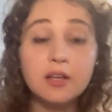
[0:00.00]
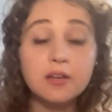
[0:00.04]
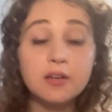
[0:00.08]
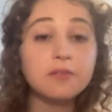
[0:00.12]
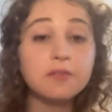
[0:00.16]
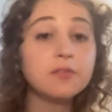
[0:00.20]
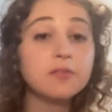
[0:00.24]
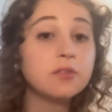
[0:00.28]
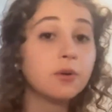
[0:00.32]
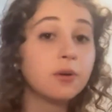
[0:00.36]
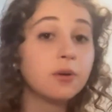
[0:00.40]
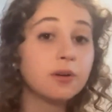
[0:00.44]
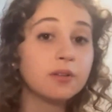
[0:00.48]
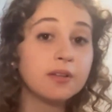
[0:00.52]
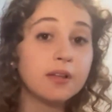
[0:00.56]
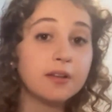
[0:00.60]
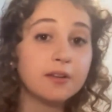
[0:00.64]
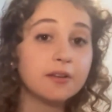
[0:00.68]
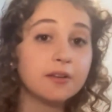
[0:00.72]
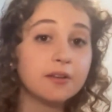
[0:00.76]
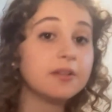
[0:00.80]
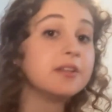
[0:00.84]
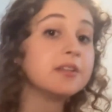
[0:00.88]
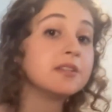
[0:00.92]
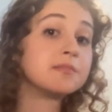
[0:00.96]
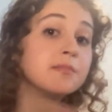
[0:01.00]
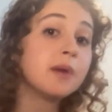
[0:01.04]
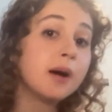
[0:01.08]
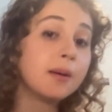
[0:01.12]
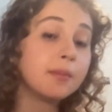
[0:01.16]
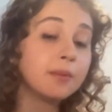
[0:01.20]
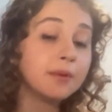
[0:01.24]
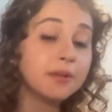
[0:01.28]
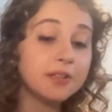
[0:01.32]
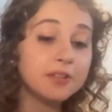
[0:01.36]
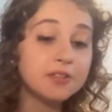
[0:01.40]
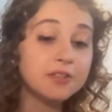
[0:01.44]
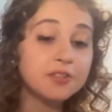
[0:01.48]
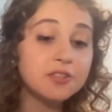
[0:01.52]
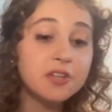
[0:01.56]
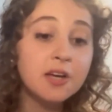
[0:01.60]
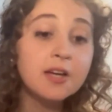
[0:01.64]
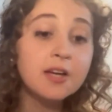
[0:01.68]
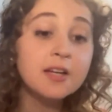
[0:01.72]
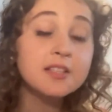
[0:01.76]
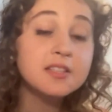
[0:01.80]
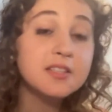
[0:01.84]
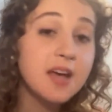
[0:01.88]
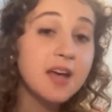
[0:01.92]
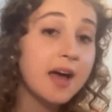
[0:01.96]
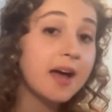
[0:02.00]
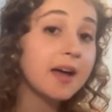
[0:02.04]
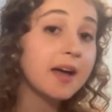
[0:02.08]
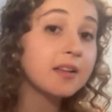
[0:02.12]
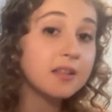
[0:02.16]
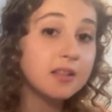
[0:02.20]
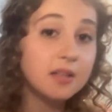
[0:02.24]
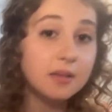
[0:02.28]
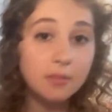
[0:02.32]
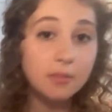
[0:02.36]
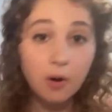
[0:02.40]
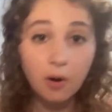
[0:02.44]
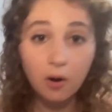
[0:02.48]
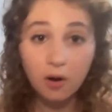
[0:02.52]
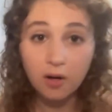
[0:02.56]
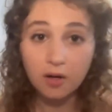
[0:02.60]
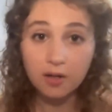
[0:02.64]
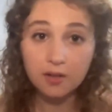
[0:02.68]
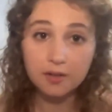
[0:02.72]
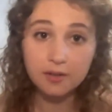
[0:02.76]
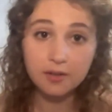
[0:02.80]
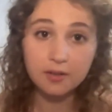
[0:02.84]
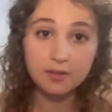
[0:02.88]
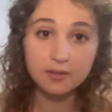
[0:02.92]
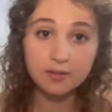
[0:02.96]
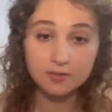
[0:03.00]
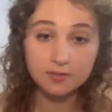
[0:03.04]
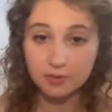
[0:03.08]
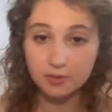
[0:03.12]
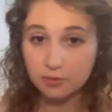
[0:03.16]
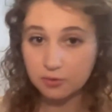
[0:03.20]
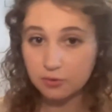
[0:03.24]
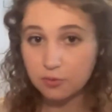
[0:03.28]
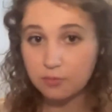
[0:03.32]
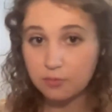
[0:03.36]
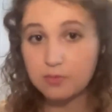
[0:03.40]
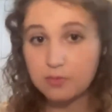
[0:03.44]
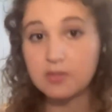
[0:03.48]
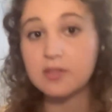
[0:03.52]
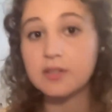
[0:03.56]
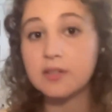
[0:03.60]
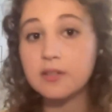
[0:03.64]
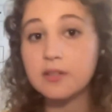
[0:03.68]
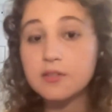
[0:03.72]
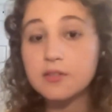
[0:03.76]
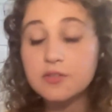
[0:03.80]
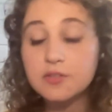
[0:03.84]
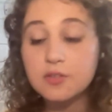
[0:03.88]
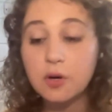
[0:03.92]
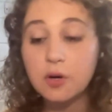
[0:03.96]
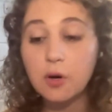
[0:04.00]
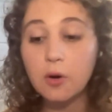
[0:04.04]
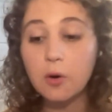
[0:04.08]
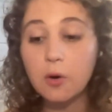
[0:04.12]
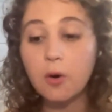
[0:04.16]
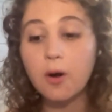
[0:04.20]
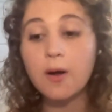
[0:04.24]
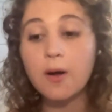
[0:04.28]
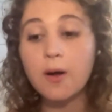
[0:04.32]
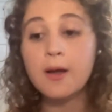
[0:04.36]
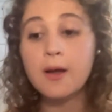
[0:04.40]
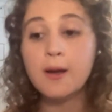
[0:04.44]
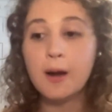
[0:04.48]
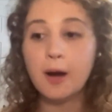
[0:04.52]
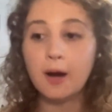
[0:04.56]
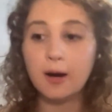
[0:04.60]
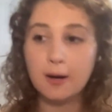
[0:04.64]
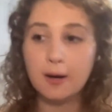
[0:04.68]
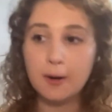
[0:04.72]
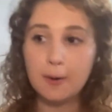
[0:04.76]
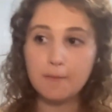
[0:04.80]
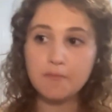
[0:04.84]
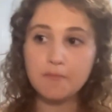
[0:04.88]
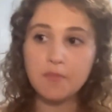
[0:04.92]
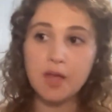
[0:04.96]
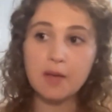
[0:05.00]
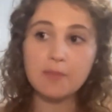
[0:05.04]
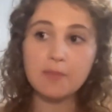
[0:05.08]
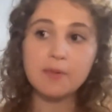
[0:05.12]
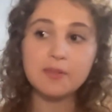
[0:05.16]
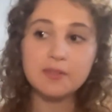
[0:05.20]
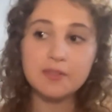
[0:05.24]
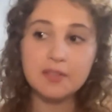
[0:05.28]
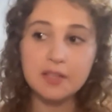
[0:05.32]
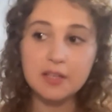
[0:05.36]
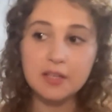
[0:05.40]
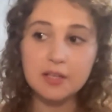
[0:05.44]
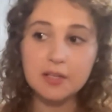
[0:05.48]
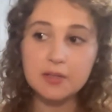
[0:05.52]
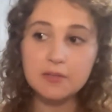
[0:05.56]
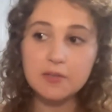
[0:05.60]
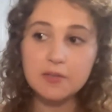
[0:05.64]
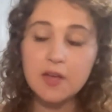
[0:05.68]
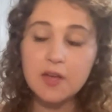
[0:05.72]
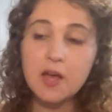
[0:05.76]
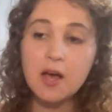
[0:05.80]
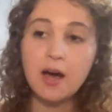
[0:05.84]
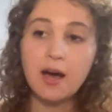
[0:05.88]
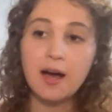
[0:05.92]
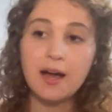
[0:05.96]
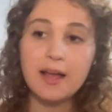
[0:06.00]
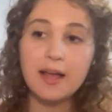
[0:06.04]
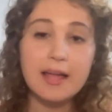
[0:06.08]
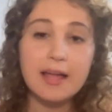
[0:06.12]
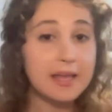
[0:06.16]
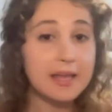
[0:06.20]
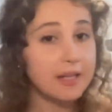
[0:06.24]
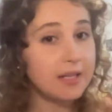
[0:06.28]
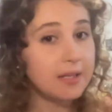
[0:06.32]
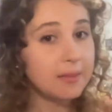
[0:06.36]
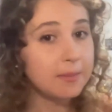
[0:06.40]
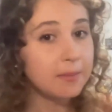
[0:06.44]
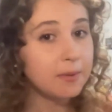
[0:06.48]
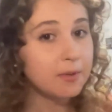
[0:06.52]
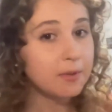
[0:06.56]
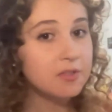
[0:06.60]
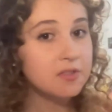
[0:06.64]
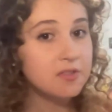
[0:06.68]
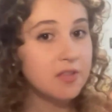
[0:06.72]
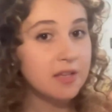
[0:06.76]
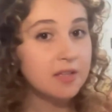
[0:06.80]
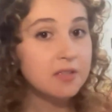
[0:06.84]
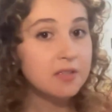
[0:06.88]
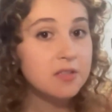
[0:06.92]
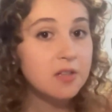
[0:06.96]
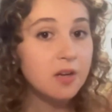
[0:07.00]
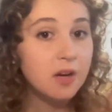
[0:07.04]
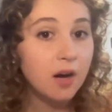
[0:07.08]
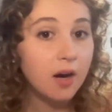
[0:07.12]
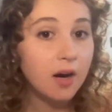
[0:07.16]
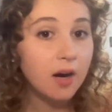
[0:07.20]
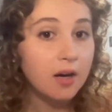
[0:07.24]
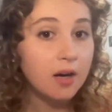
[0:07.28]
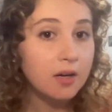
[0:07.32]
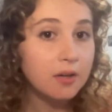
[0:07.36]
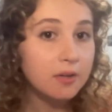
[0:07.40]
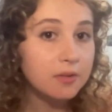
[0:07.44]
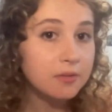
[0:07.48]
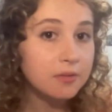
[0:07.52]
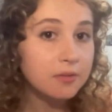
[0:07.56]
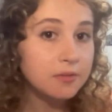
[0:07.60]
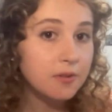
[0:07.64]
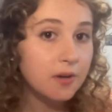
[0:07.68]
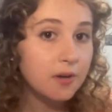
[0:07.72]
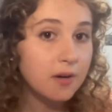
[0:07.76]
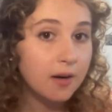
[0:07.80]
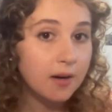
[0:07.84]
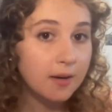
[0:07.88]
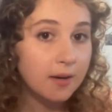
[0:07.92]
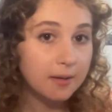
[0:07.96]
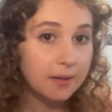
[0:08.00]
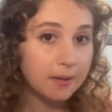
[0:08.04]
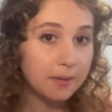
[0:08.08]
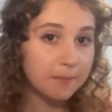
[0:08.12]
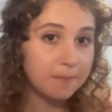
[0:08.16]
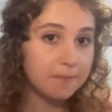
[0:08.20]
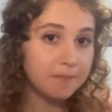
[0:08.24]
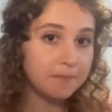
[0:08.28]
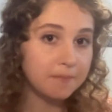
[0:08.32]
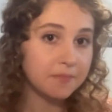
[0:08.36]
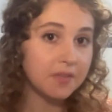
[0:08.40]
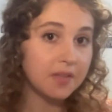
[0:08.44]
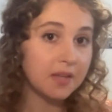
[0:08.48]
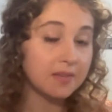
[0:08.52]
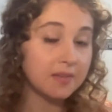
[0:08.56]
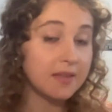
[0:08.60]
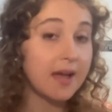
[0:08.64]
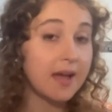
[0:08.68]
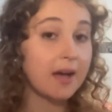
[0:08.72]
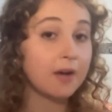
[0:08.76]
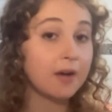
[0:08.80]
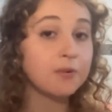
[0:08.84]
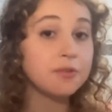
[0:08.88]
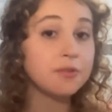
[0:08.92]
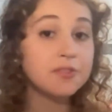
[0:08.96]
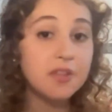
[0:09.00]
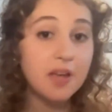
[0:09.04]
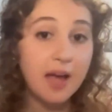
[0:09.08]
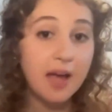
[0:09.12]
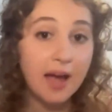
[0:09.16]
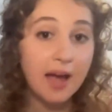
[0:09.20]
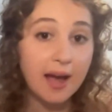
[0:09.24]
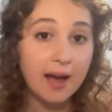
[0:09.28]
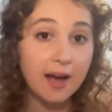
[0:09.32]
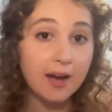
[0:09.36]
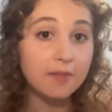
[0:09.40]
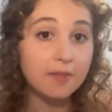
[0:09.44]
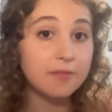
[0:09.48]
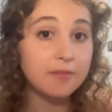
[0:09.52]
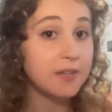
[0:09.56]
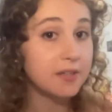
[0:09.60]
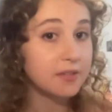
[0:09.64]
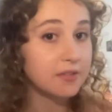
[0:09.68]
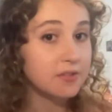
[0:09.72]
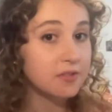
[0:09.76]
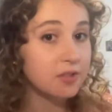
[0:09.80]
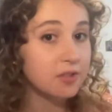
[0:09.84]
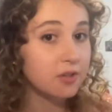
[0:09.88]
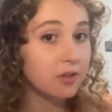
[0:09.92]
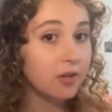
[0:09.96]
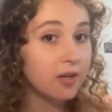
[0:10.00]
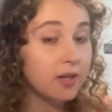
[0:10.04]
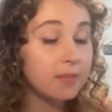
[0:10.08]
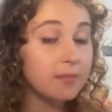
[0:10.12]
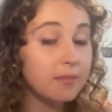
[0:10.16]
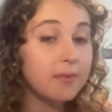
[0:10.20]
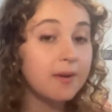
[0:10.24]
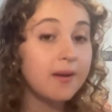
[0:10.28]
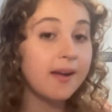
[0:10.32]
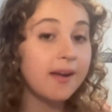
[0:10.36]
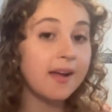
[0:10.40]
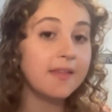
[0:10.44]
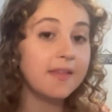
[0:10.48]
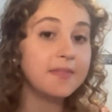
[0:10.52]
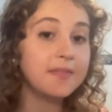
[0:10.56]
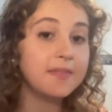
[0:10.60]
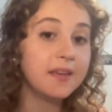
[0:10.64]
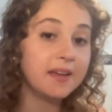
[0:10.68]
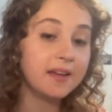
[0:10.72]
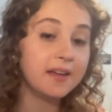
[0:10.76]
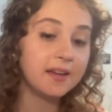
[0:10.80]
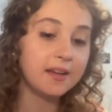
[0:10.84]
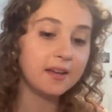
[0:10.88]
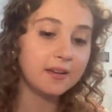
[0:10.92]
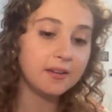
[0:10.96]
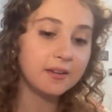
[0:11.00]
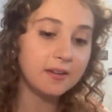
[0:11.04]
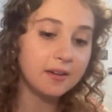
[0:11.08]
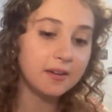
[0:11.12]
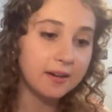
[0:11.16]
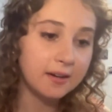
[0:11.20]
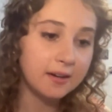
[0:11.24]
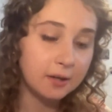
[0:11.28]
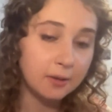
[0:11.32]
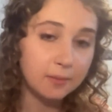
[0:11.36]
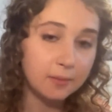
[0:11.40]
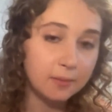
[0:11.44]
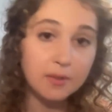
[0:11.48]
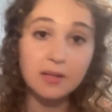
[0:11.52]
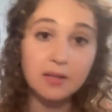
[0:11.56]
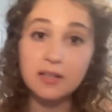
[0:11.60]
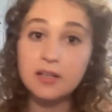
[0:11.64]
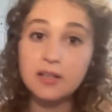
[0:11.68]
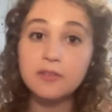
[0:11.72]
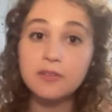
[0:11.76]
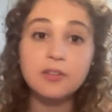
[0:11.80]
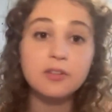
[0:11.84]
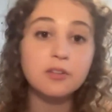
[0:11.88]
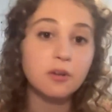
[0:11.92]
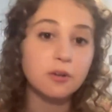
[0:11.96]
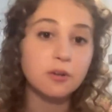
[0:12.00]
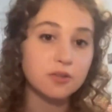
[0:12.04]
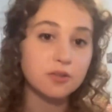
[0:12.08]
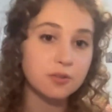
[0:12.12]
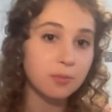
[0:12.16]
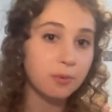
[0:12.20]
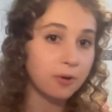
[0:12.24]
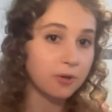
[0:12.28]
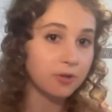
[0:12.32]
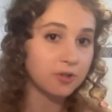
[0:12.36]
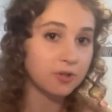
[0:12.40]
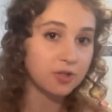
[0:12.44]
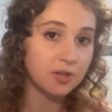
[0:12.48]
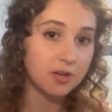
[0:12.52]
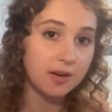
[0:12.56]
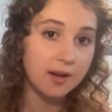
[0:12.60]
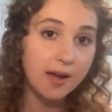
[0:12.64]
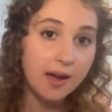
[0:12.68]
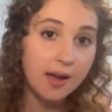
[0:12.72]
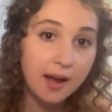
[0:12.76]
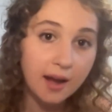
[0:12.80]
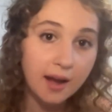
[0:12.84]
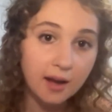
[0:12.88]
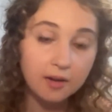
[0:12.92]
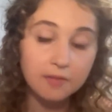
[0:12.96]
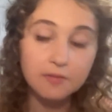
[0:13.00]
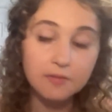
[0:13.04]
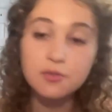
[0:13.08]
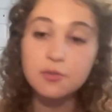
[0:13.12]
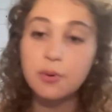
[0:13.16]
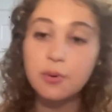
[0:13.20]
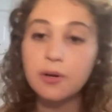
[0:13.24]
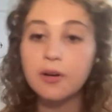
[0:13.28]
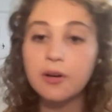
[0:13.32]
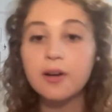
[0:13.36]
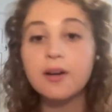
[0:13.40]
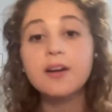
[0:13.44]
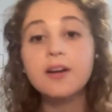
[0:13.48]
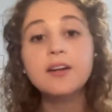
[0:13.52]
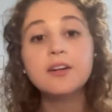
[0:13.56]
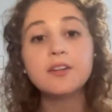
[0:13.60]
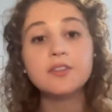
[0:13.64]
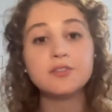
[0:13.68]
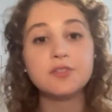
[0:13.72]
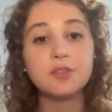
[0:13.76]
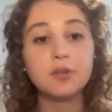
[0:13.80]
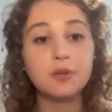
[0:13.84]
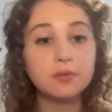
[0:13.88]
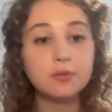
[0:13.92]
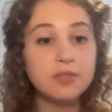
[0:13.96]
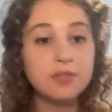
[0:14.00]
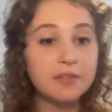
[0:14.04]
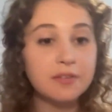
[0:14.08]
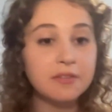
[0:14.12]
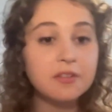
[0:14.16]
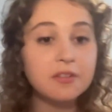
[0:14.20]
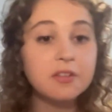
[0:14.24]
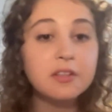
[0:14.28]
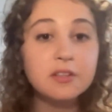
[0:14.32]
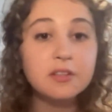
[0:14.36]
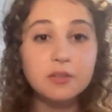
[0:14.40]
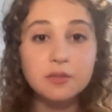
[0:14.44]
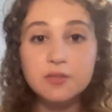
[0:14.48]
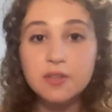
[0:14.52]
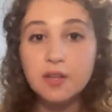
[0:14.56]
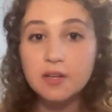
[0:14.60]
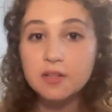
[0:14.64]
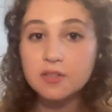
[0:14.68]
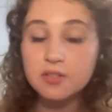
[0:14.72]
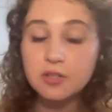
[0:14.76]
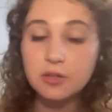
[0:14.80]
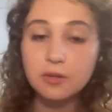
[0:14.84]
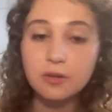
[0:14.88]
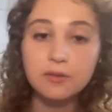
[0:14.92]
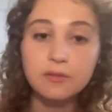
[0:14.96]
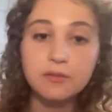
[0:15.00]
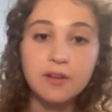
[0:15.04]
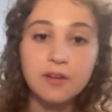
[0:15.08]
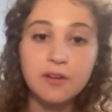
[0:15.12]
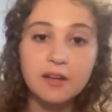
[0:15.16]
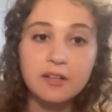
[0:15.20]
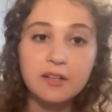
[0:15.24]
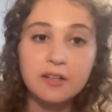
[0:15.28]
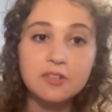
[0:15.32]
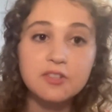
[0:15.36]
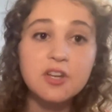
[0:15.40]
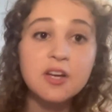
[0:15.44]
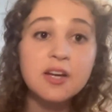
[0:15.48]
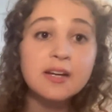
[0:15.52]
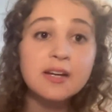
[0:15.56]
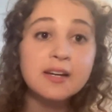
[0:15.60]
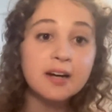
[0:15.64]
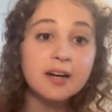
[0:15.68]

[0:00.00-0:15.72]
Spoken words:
if your letter is published, tag them on social media. So I believe 80% of in the House have Instagram, and then an even larger portion have Twitter. So definitely use that to your advantage,